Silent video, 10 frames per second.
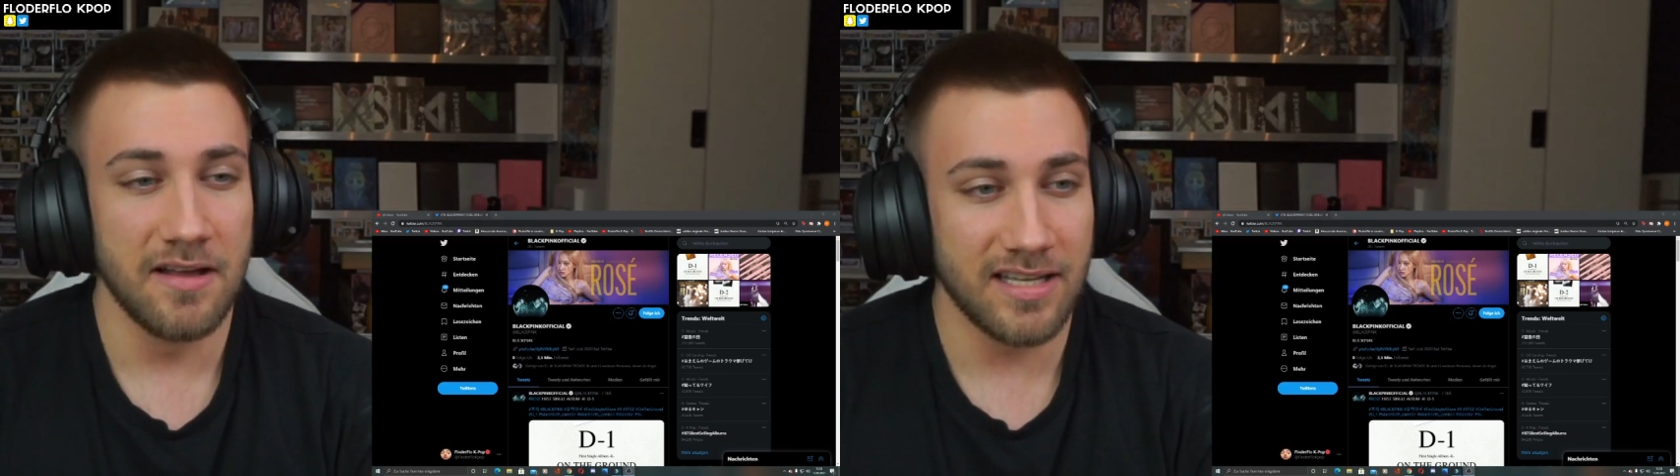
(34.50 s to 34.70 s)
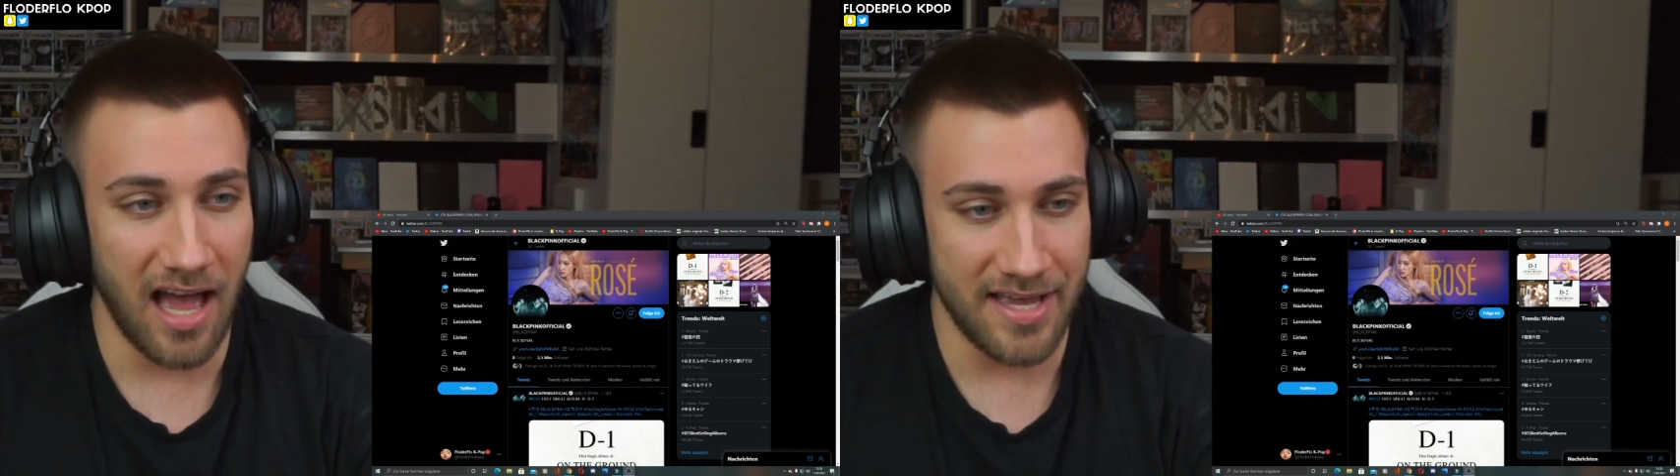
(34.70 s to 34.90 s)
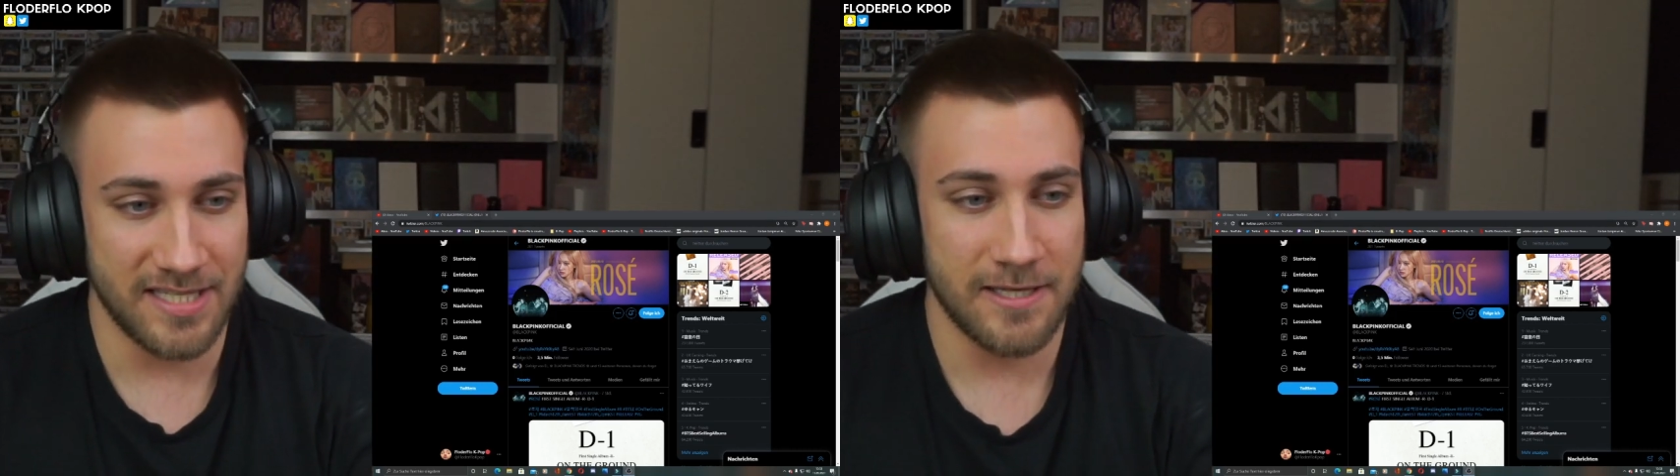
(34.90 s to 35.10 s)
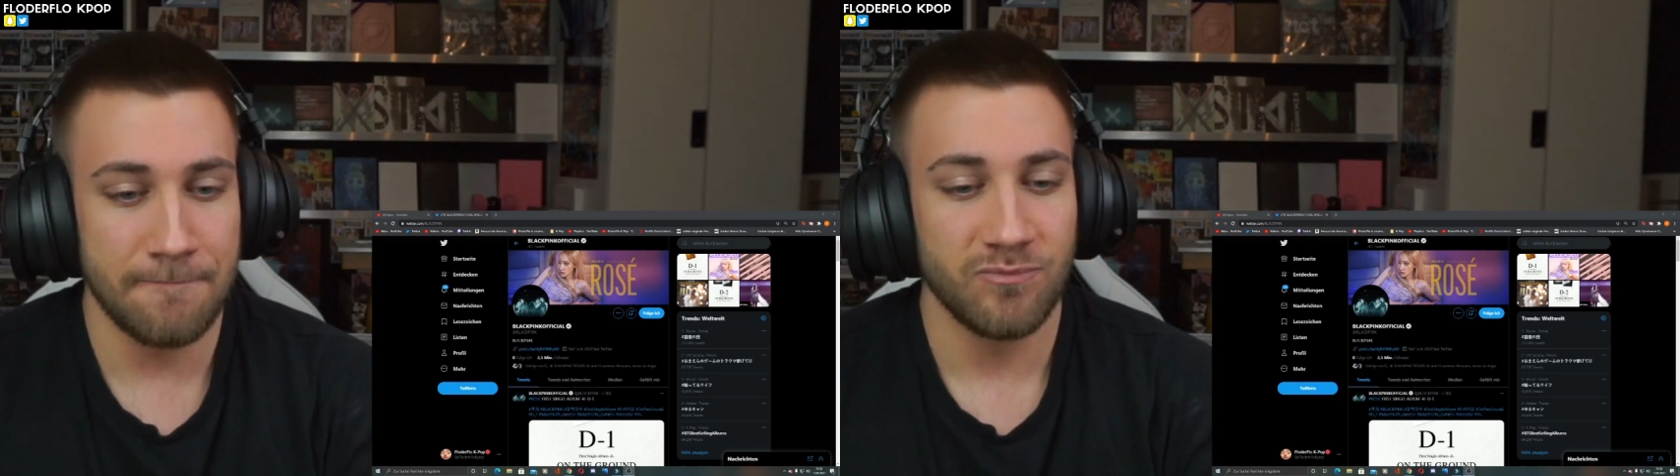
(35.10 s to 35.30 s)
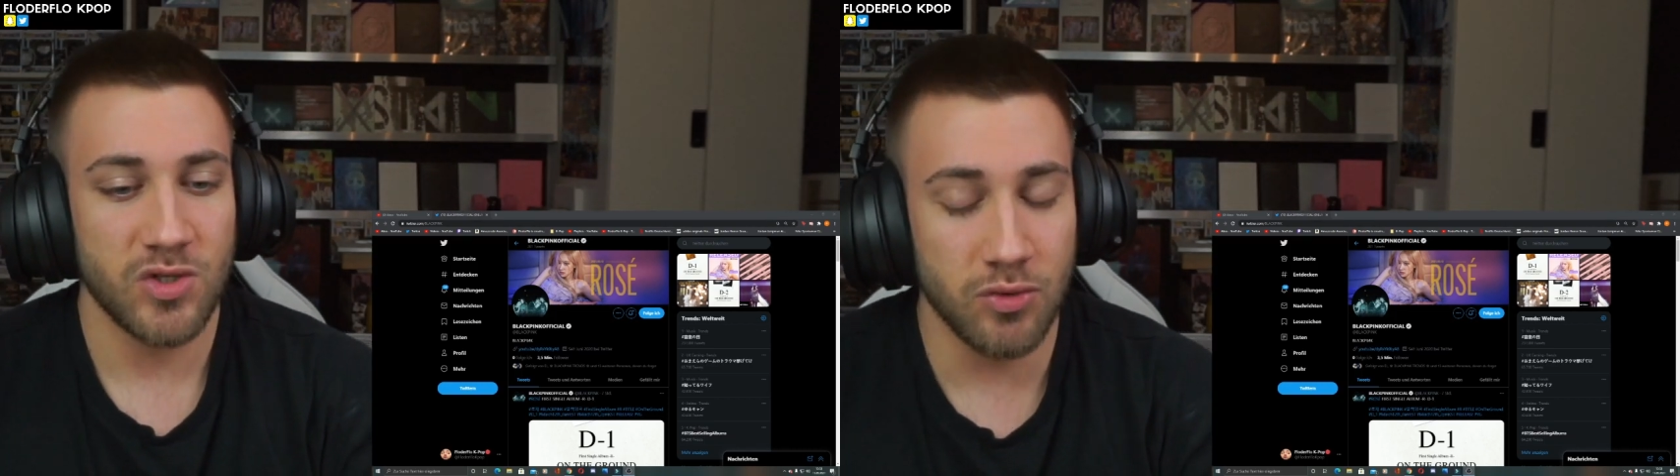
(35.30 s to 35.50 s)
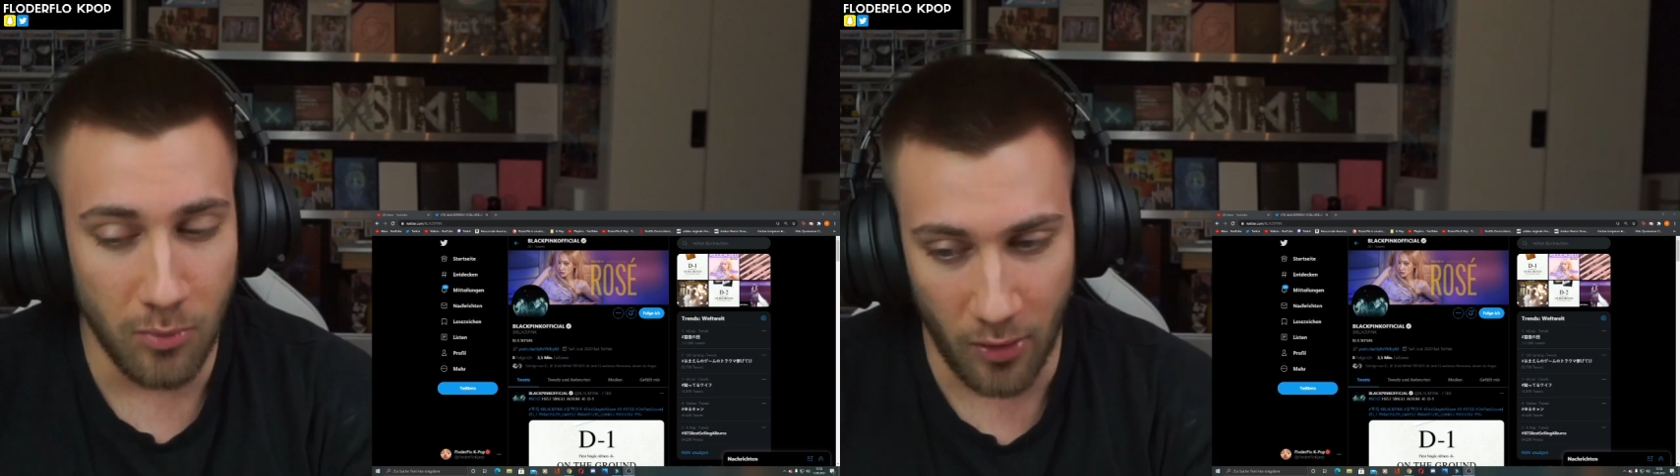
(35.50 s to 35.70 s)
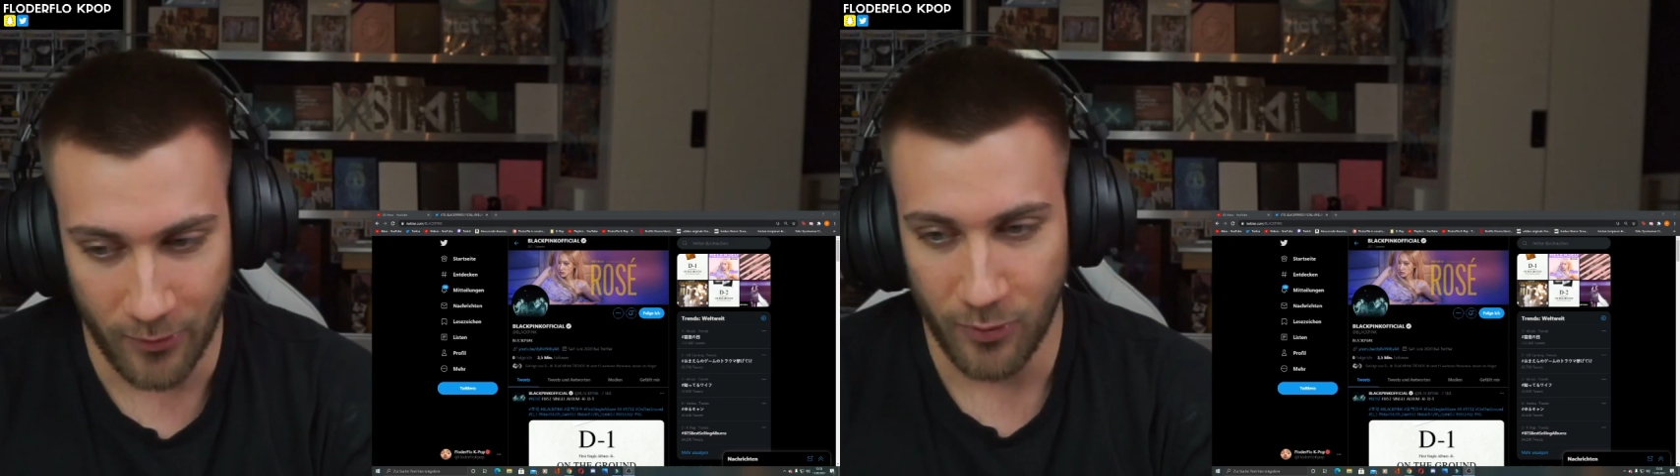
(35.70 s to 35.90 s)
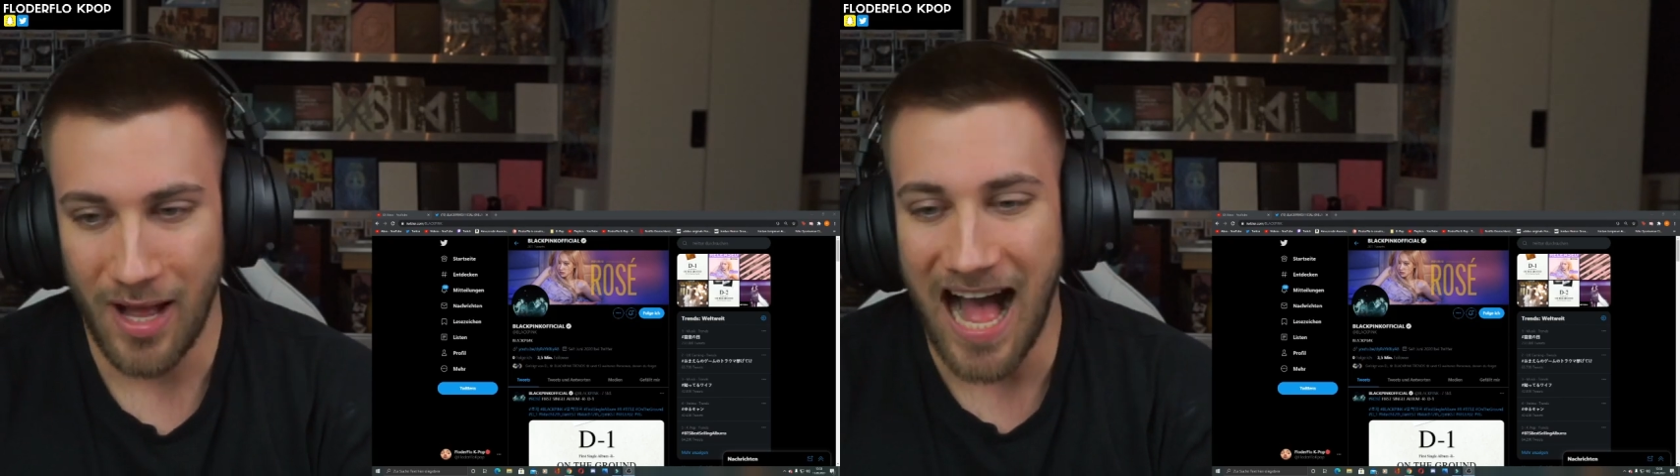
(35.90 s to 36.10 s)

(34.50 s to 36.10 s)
Guys, tomorrow